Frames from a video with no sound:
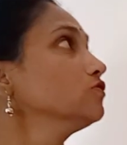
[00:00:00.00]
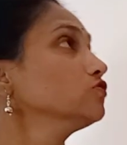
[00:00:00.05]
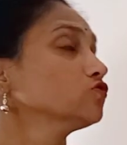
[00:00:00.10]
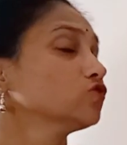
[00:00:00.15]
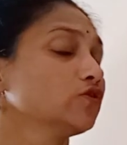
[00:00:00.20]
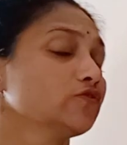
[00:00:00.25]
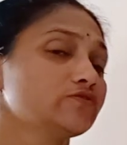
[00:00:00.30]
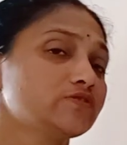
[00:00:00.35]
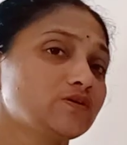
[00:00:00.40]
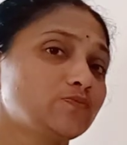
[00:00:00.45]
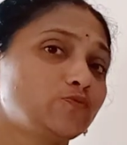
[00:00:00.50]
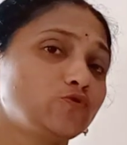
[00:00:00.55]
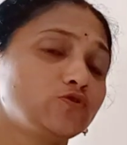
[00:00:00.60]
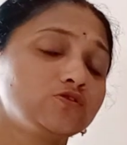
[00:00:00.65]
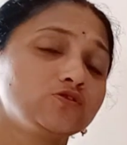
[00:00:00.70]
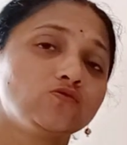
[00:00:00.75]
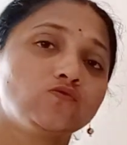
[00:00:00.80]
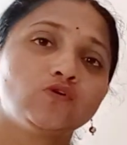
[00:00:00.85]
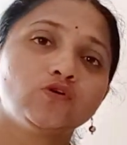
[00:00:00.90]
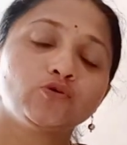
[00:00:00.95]
So if
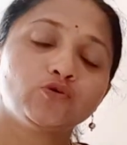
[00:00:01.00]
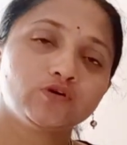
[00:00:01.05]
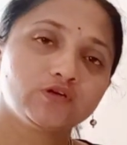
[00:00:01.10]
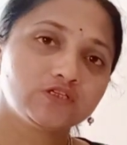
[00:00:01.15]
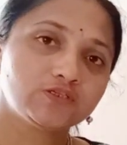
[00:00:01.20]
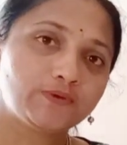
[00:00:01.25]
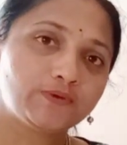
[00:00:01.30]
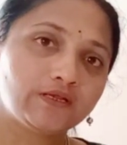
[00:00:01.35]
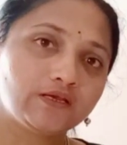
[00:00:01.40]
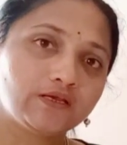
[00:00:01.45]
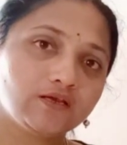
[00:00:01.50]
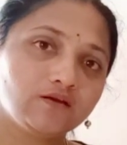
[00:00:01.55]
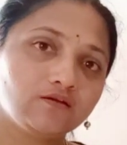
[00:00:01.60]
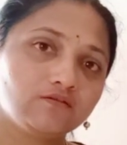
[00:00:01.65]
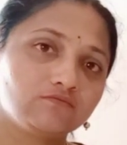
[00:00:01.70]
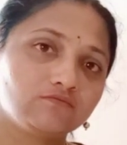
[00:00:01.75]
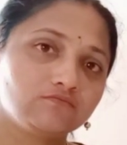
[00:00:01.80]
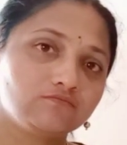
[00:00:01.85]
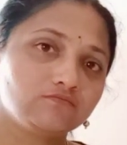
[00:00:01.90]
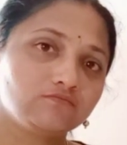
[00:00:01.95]
suppose you want to
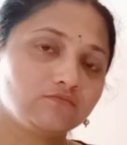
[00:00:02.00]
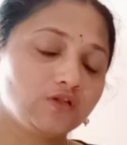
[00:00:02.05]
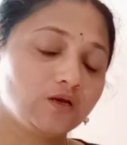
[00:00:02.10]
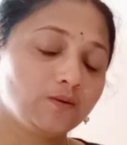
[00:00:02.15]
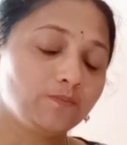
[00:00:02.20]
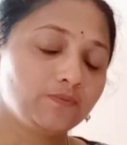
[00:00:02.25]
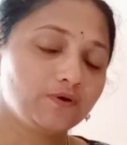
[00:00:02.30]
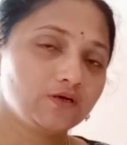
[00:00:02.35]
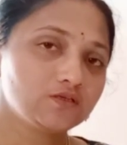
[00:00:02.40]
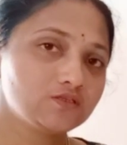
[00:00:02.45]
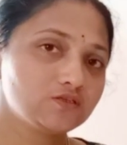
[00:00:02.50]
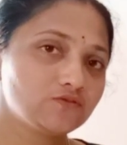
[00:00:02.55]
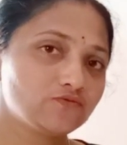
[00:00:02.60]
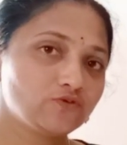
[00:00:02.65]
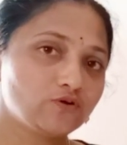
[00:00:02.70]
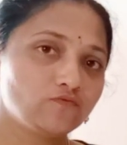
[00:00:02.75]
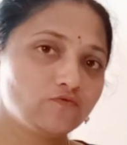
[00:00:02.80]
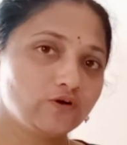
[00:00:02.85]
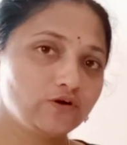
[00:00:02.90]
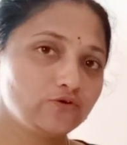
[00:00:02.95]
display numbers
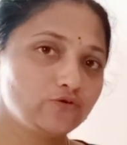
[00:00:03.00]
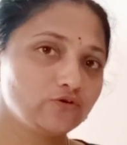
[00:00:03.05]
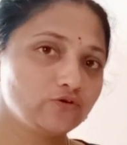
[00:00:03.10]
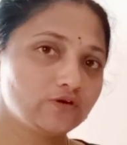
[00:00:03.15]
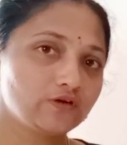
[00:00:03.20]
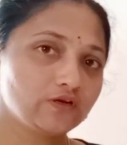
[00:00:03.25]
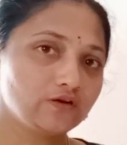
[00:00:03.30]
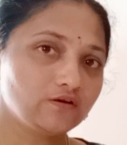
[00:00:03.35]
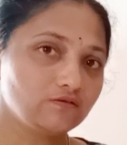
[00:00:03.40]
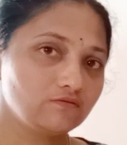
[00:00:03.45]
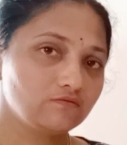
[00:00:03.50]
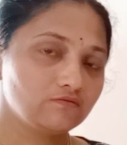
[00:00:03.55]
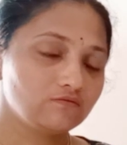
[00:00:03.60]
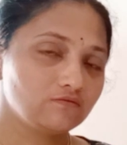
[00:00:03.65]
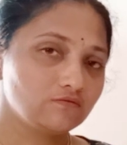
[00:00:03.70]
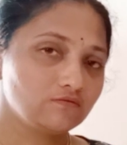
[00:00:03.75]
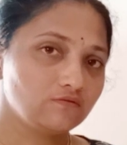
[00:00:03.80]
from 1 to 10